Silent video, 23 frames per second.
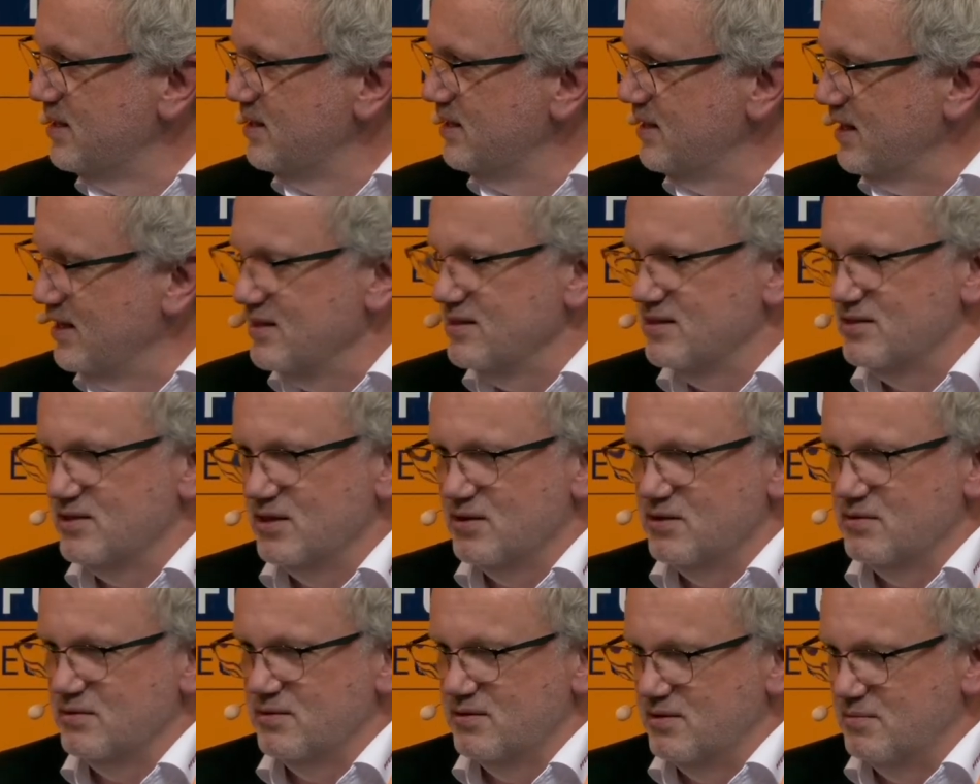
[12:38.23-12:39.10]
Yeah,
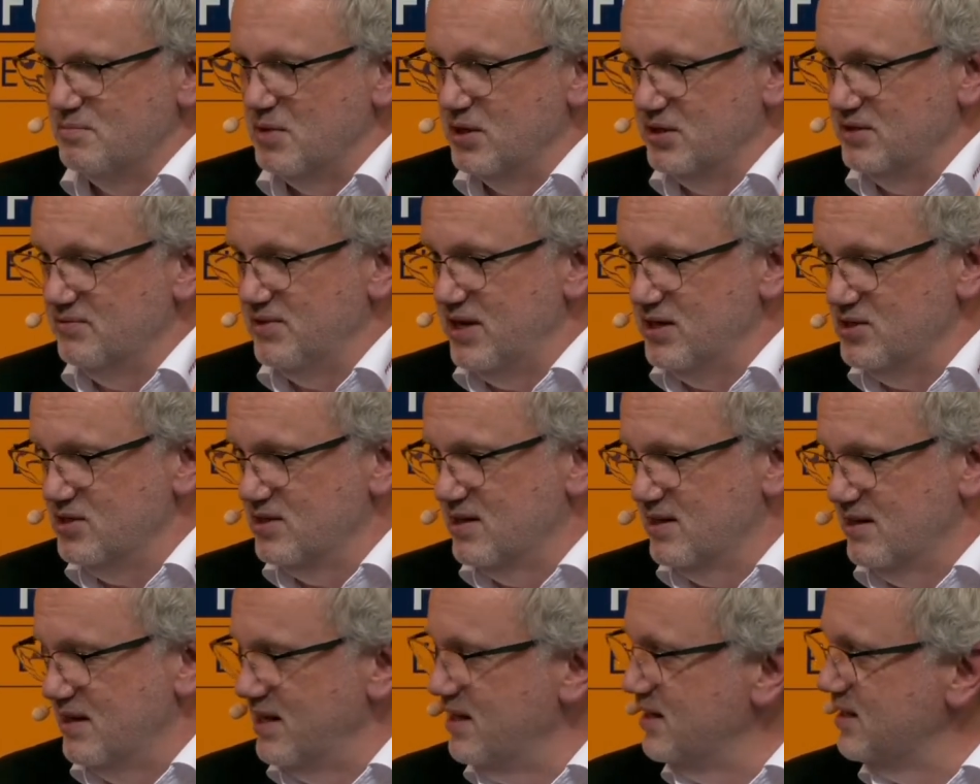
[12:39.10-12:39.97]
so the motivation
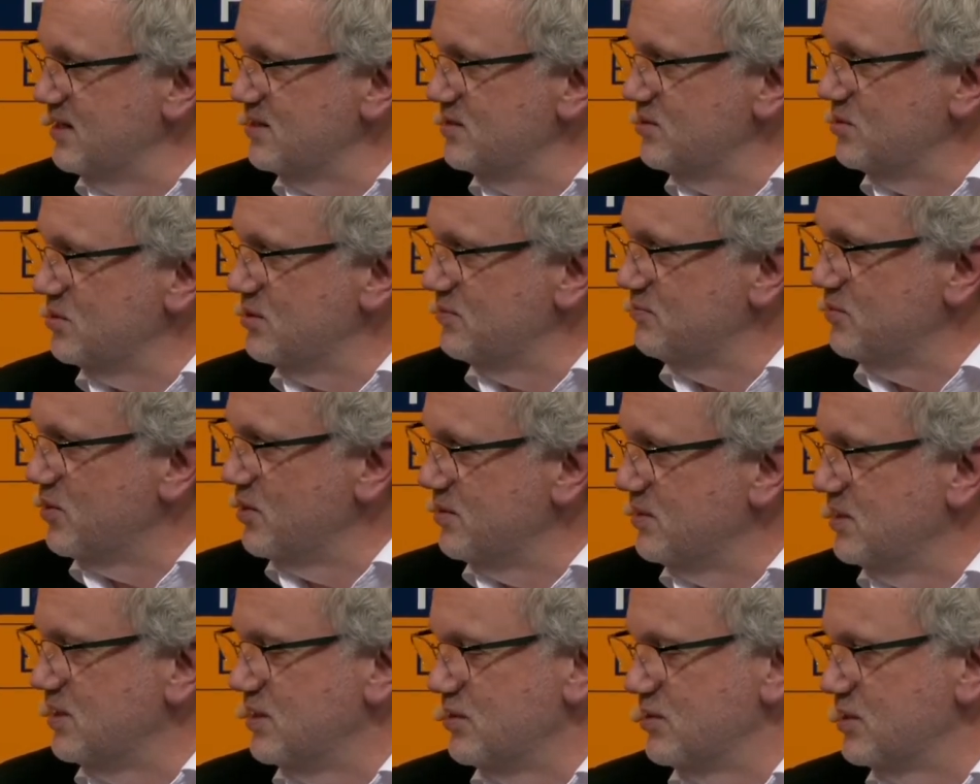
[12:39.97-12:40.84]
clearly is to avoid
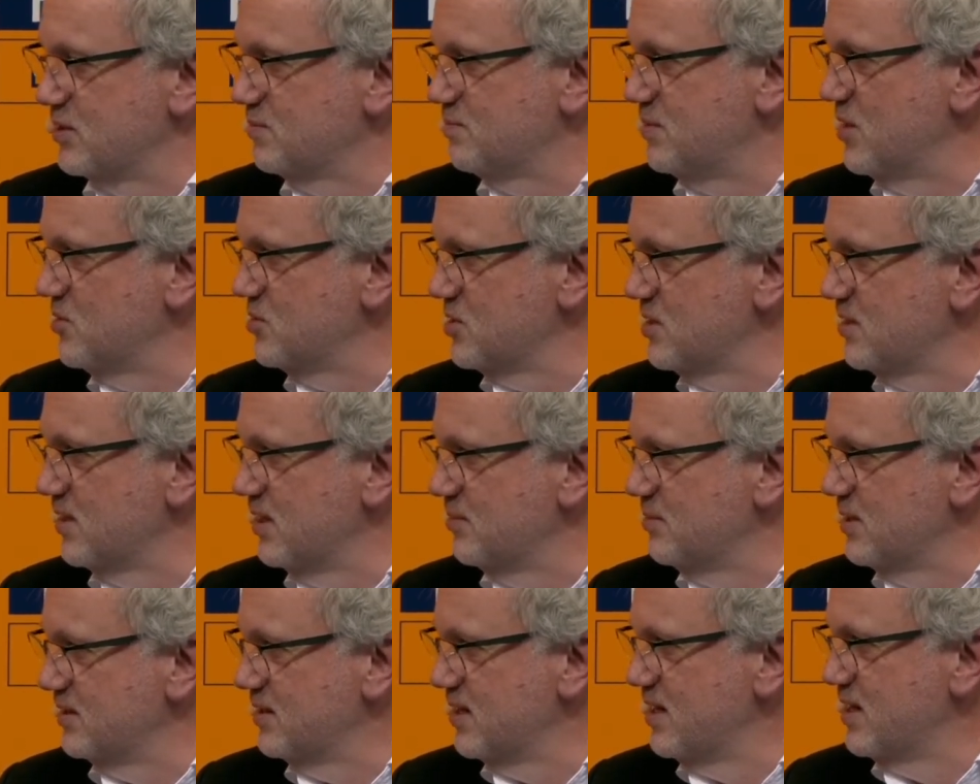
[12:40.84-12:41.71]
the low explosion
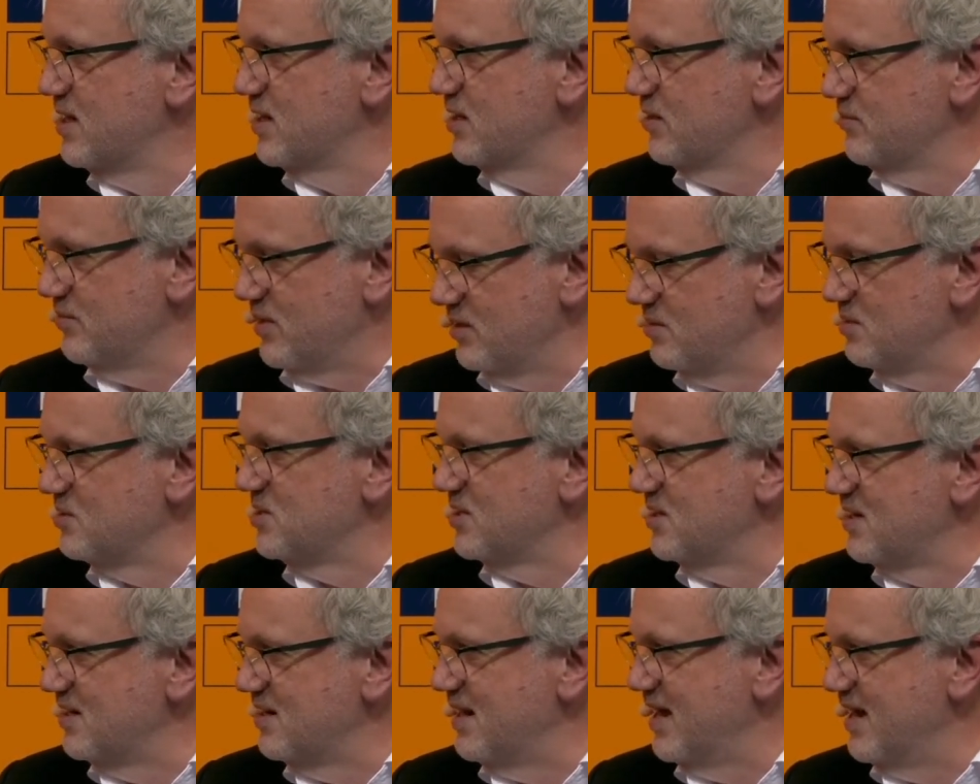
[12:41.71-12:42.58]
limit of
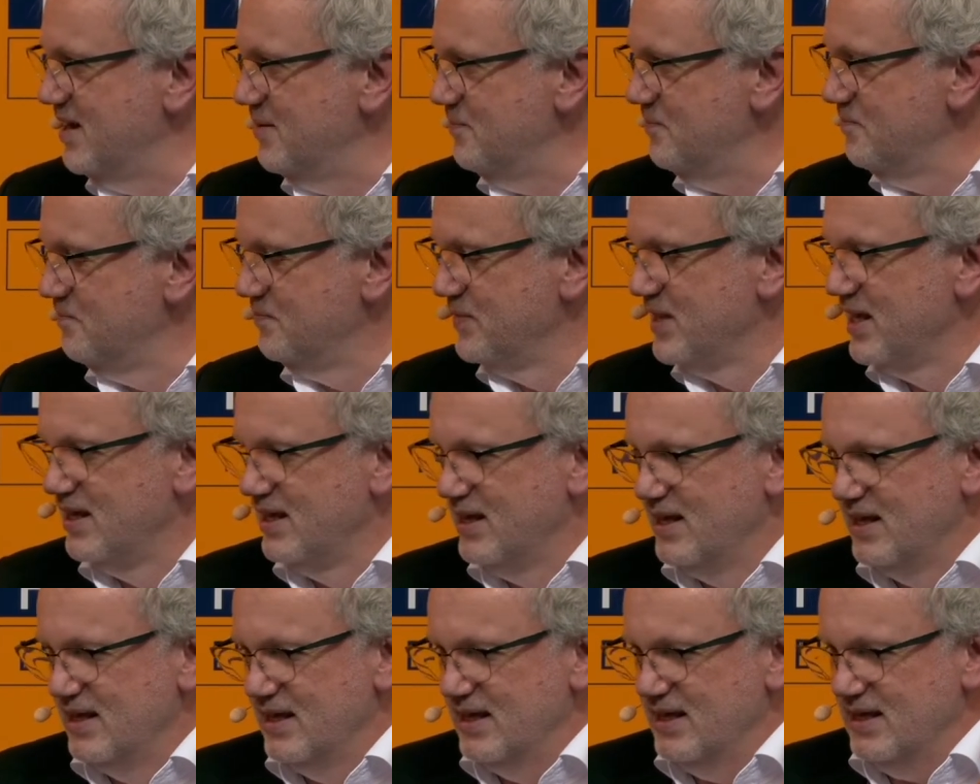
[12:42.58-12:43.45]
hydrogen in air,
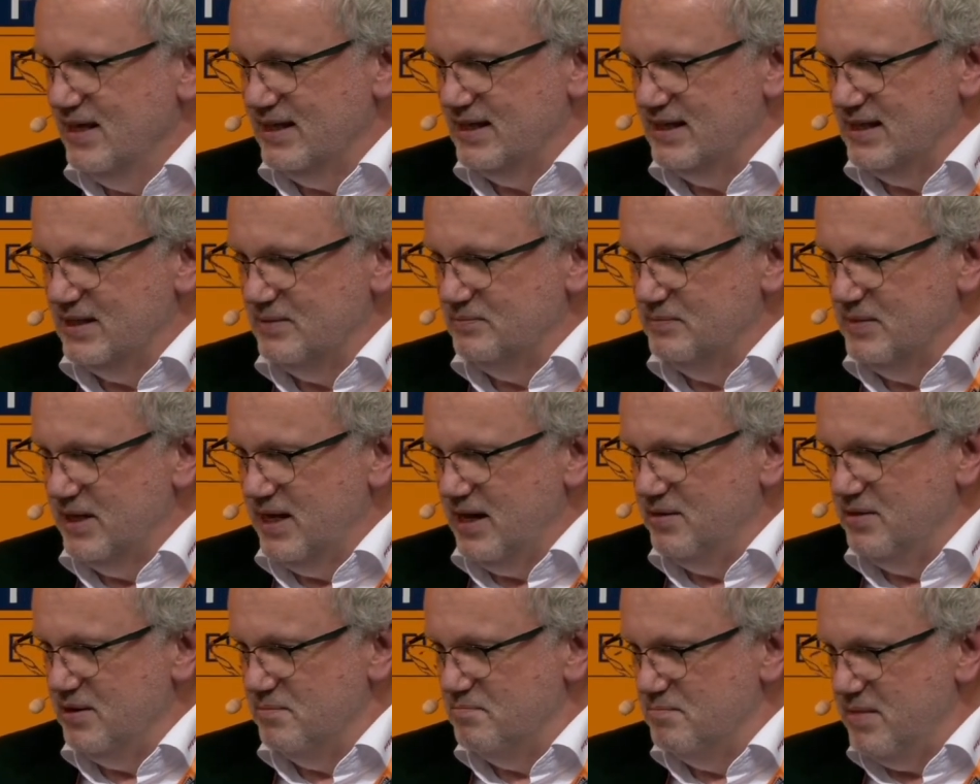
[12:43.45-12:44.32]

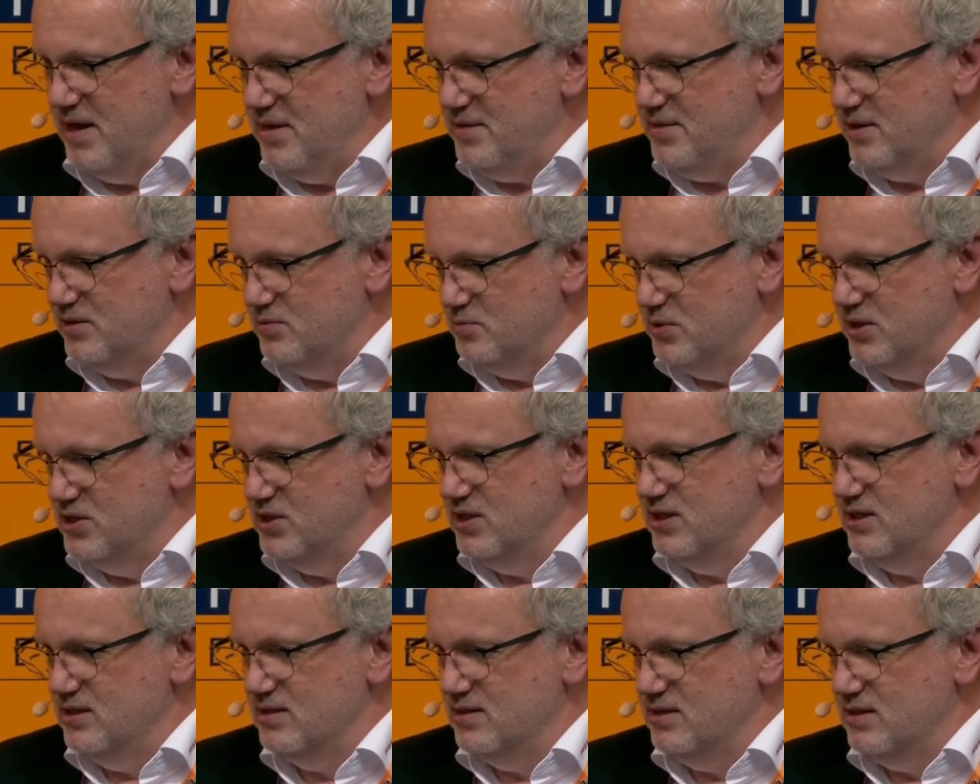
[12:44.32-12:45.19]
and the method which
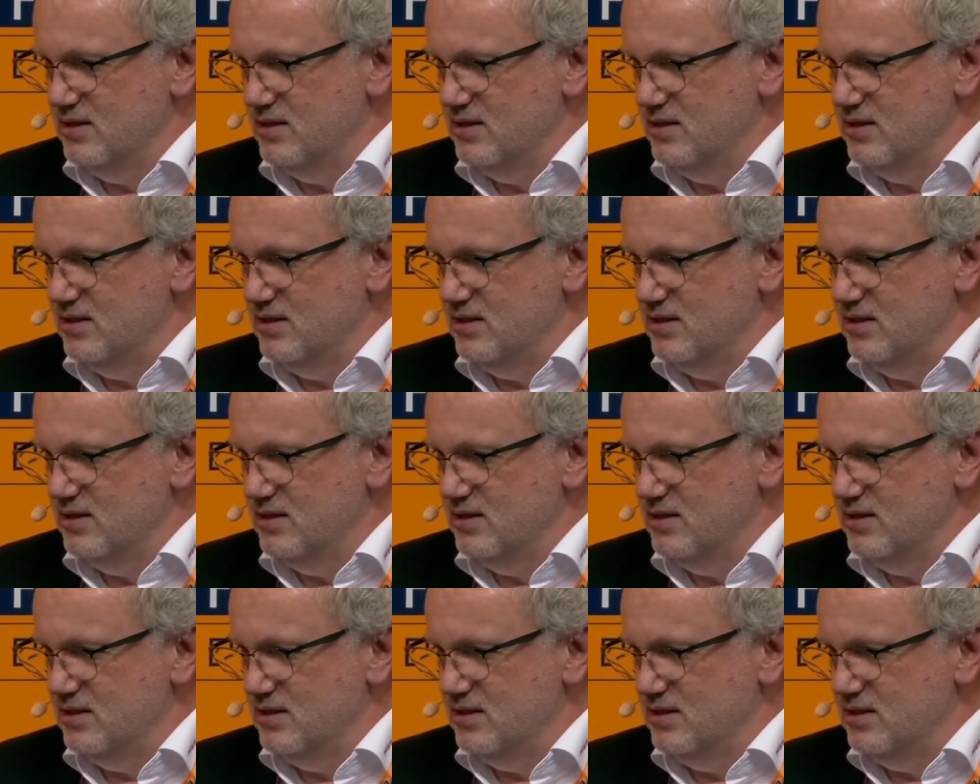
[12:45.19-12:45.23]
is